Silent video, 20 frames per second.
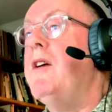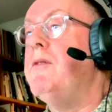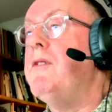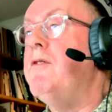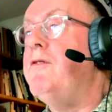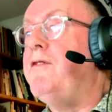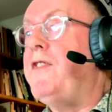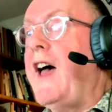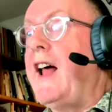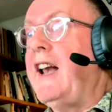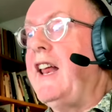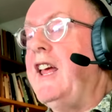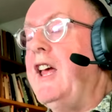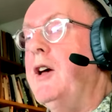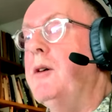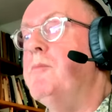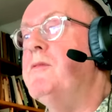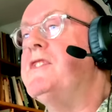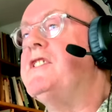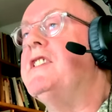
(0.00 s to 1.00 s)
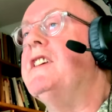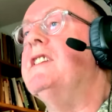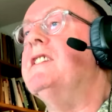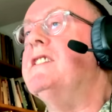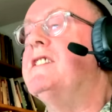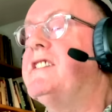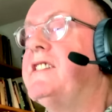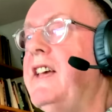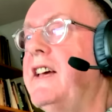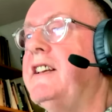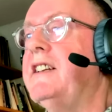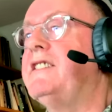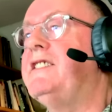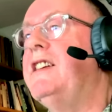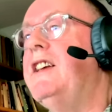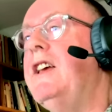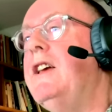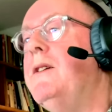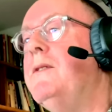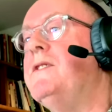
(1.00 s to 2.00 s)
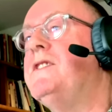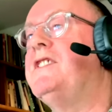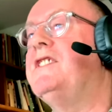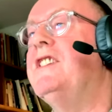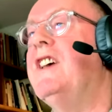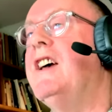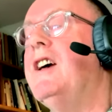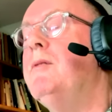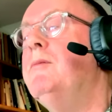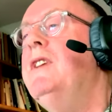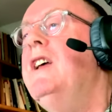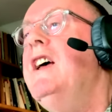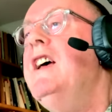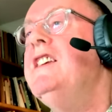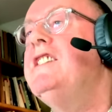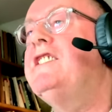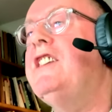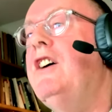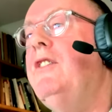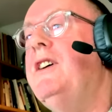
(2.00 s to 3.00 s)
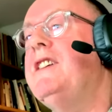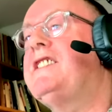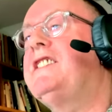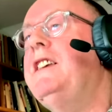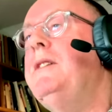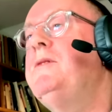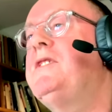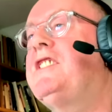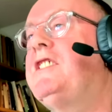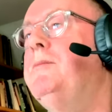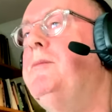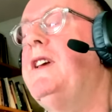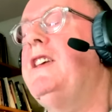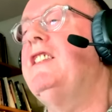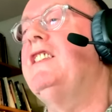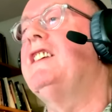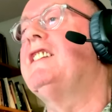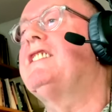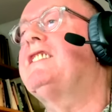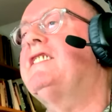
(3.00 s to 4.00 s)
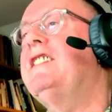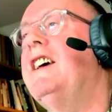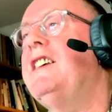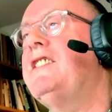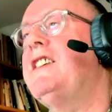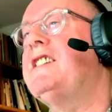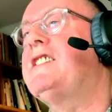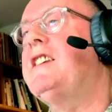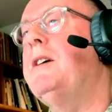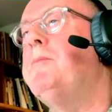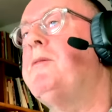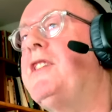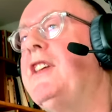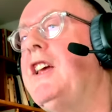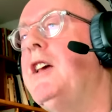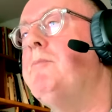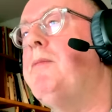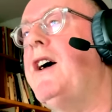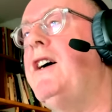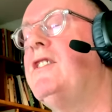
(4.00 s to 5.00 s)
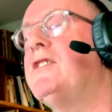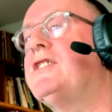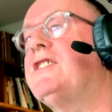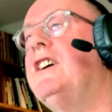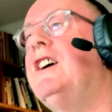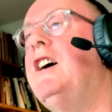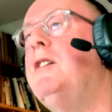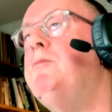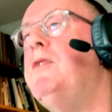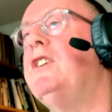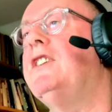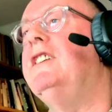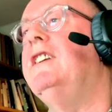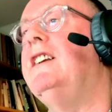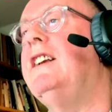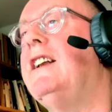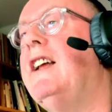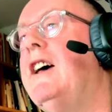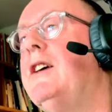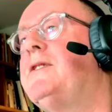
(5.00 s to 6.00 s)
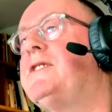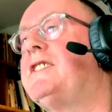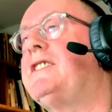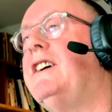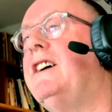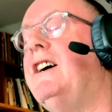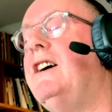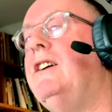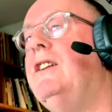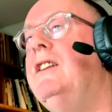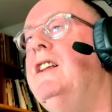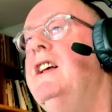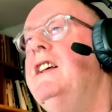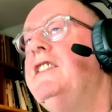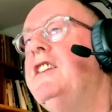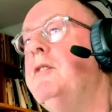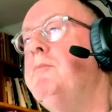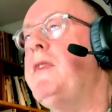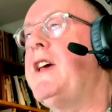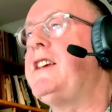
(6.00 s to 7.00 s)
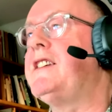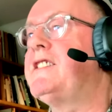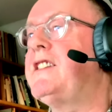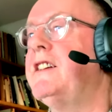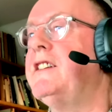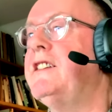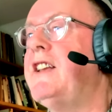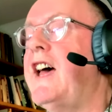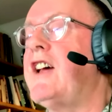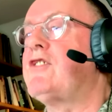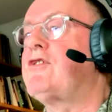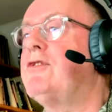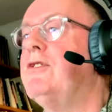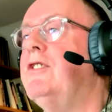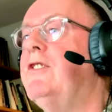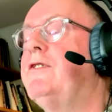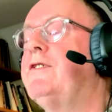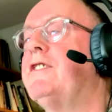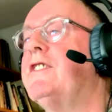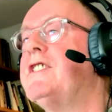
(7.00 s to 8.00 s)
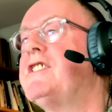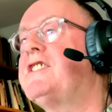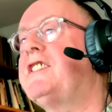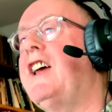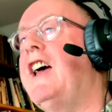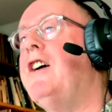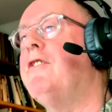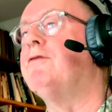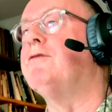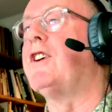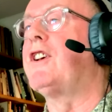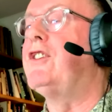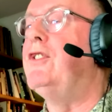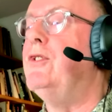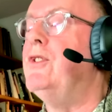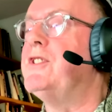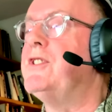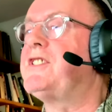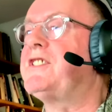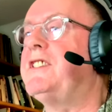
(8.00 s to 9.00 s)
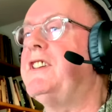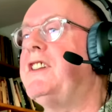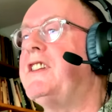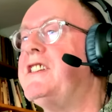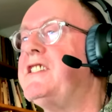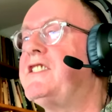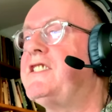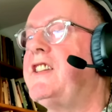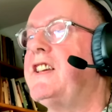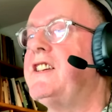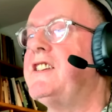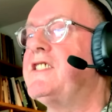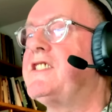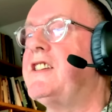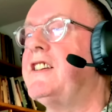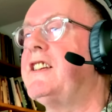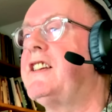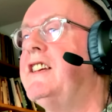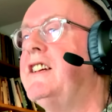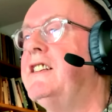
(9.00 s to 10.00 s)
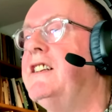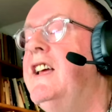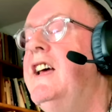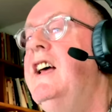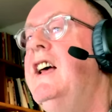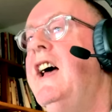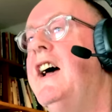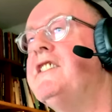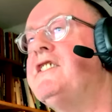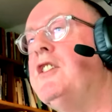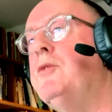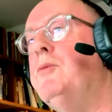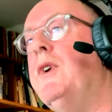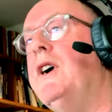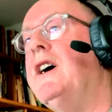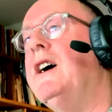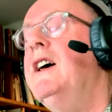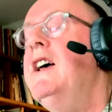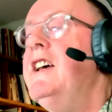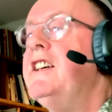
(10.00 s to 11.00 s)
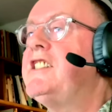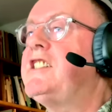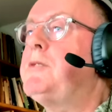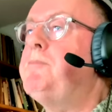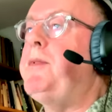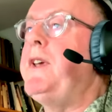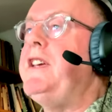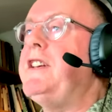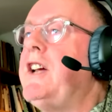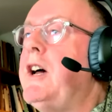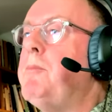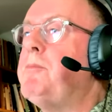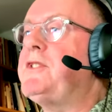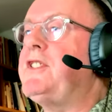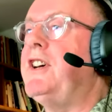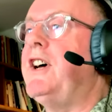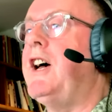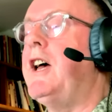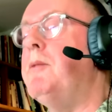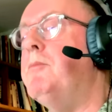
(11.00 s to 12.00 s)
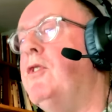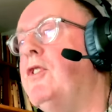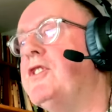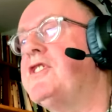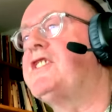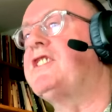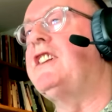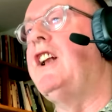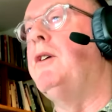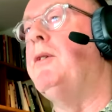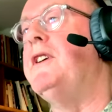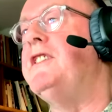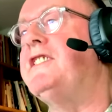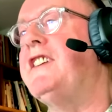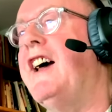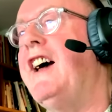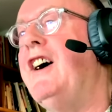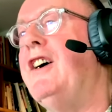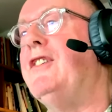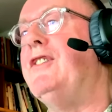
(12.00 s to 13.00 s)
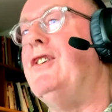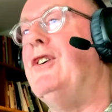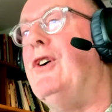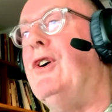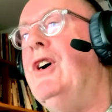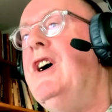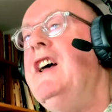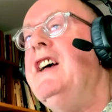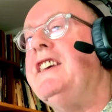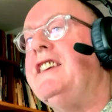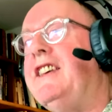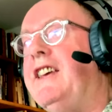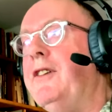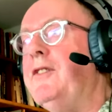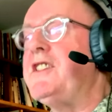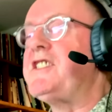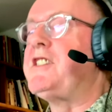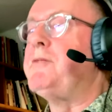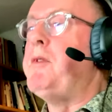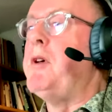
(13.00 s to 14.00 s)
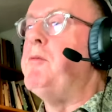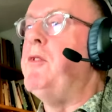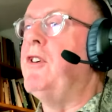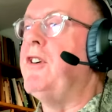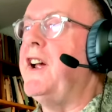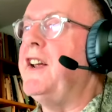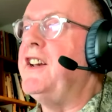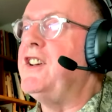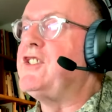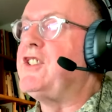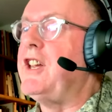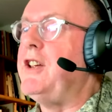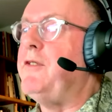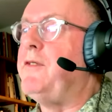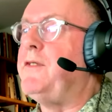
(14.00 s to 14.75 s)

Valiums and sedatives. So it seems to me that there's something about our modern lifestyle that makes it natural for us to have recourse to these things that can, as it were, speed up time or slow it down or give us a bit more energy